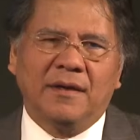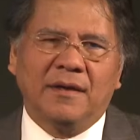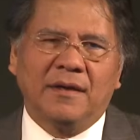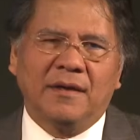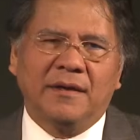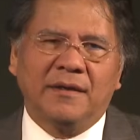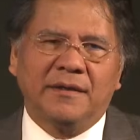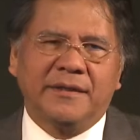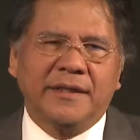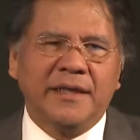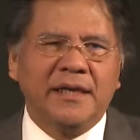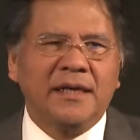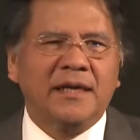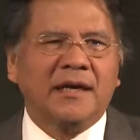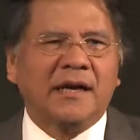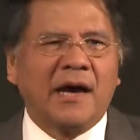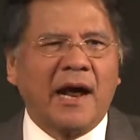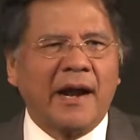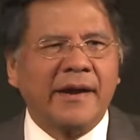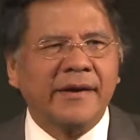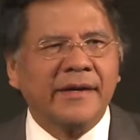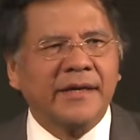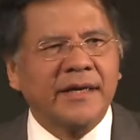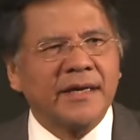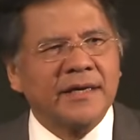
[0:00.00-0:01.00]
Dale
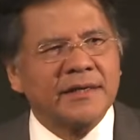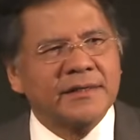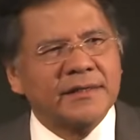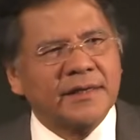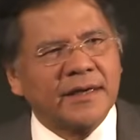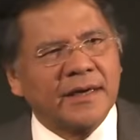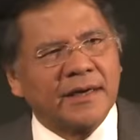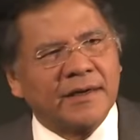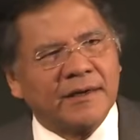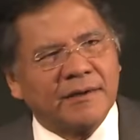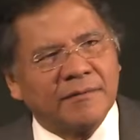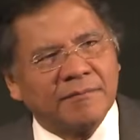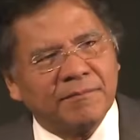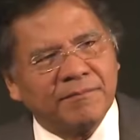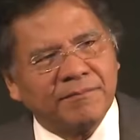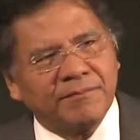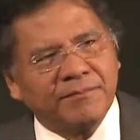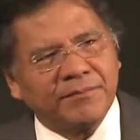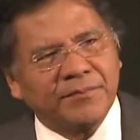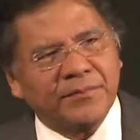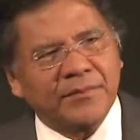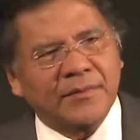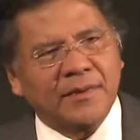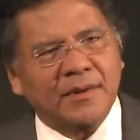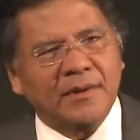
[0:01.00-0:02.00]
Carnegie said,
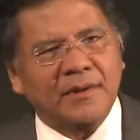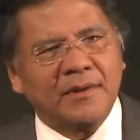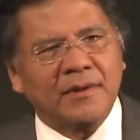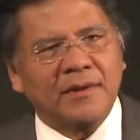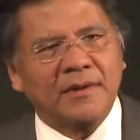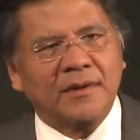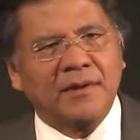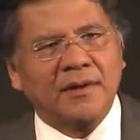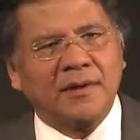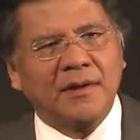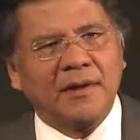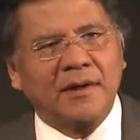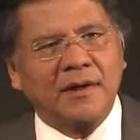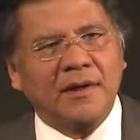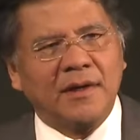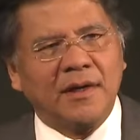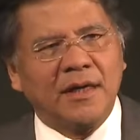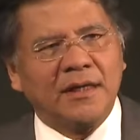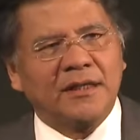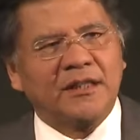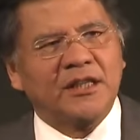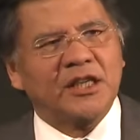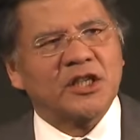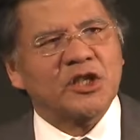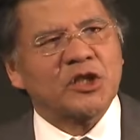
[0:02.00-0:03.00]

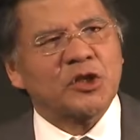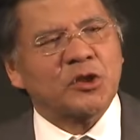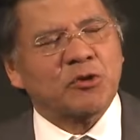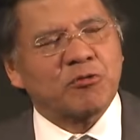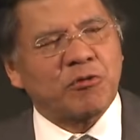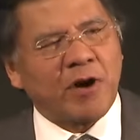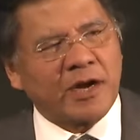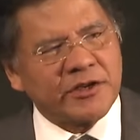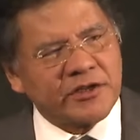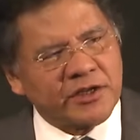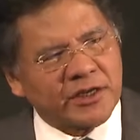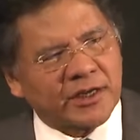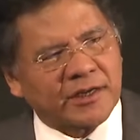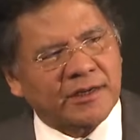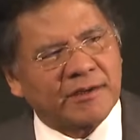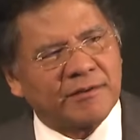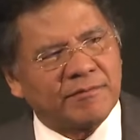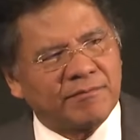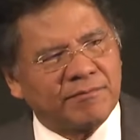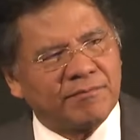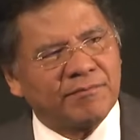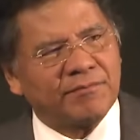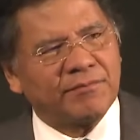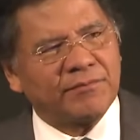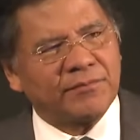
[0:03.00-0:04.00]
it is tragic
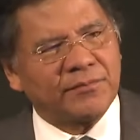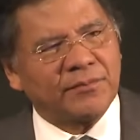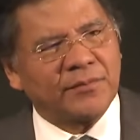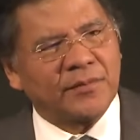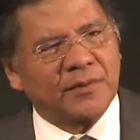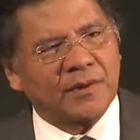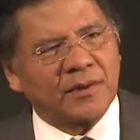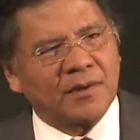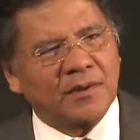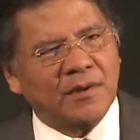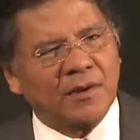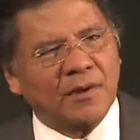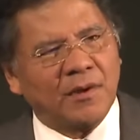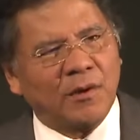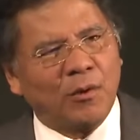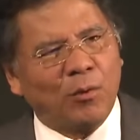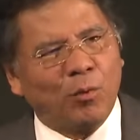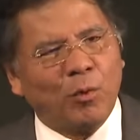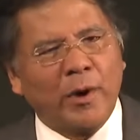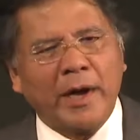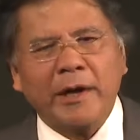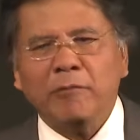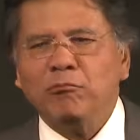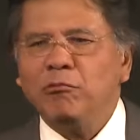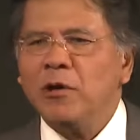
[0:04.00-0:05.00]

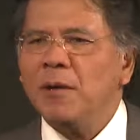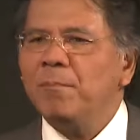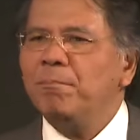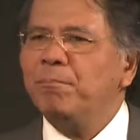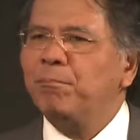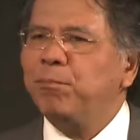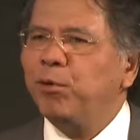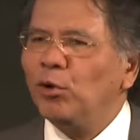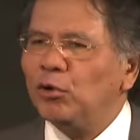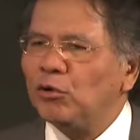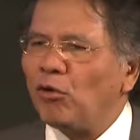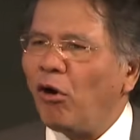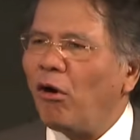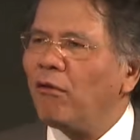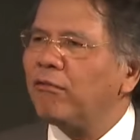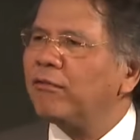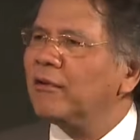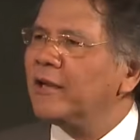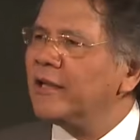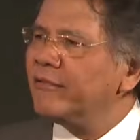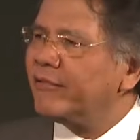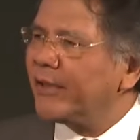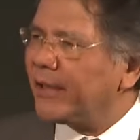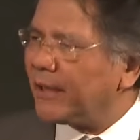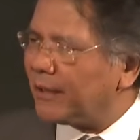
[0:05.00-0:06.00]
when we put off
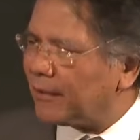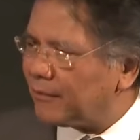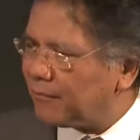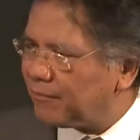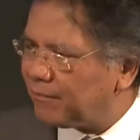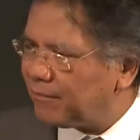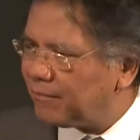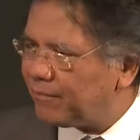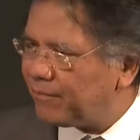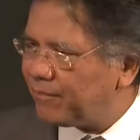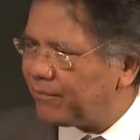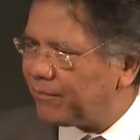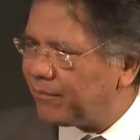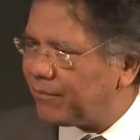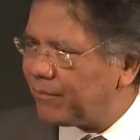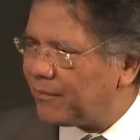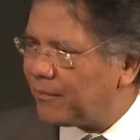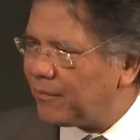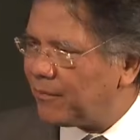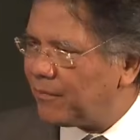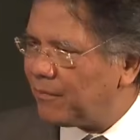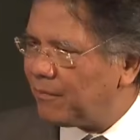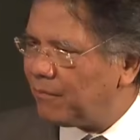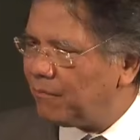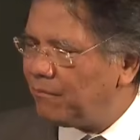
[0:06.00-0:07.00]
living,
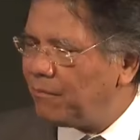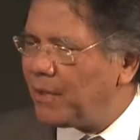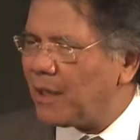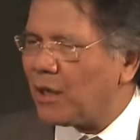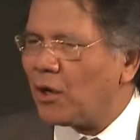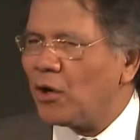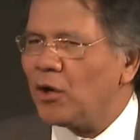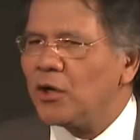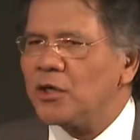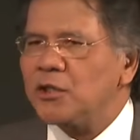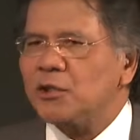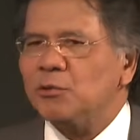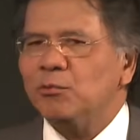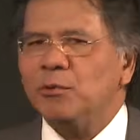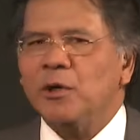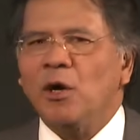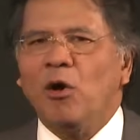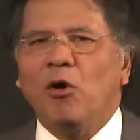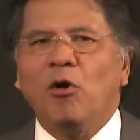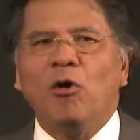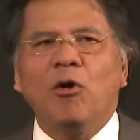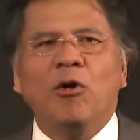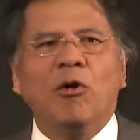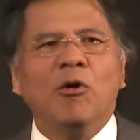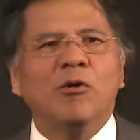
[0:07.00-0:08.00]
because we
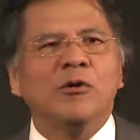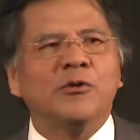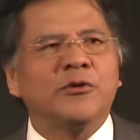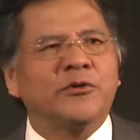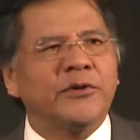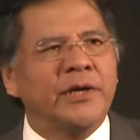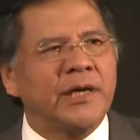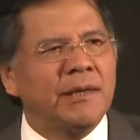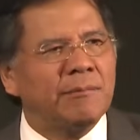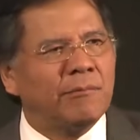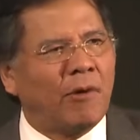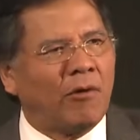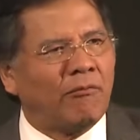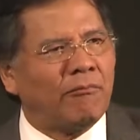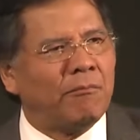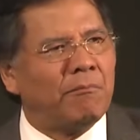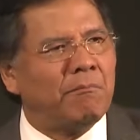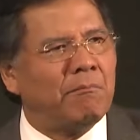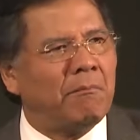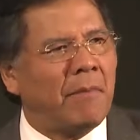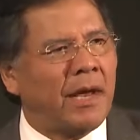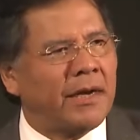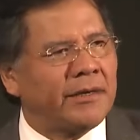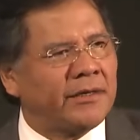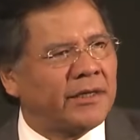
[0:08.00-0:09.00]
all dream of
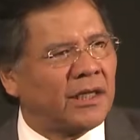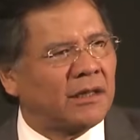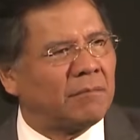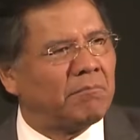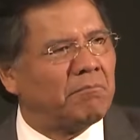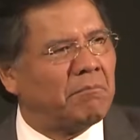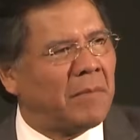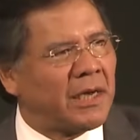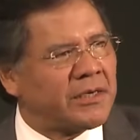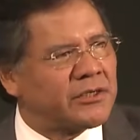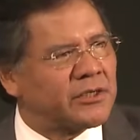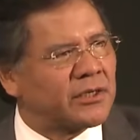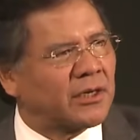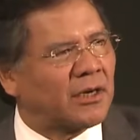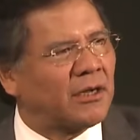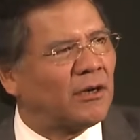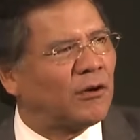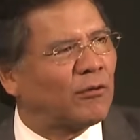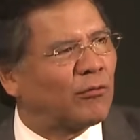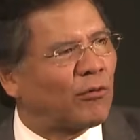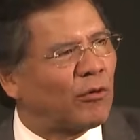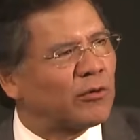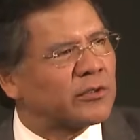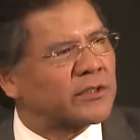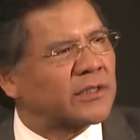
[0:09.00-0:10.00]
that magical
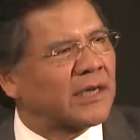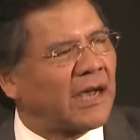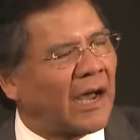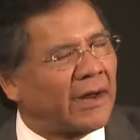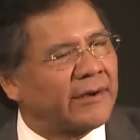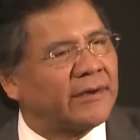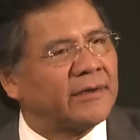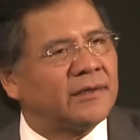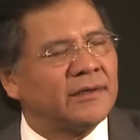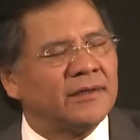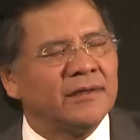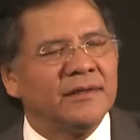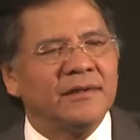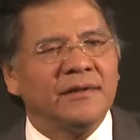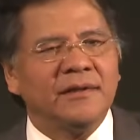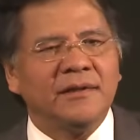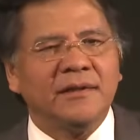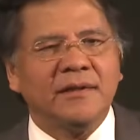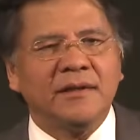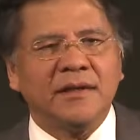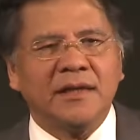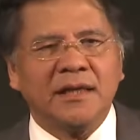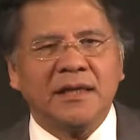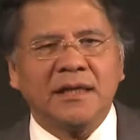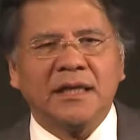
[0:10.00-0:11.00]
rose garden
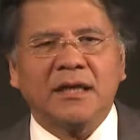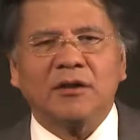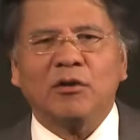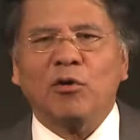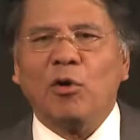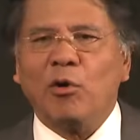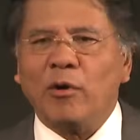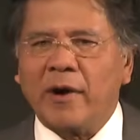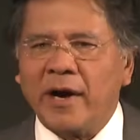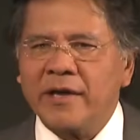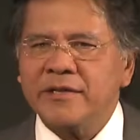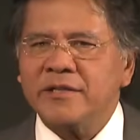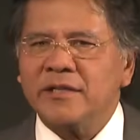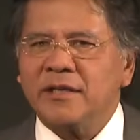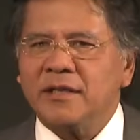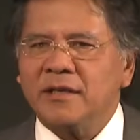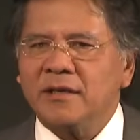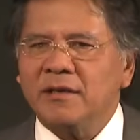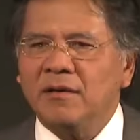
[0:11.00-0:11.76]
in that horizon.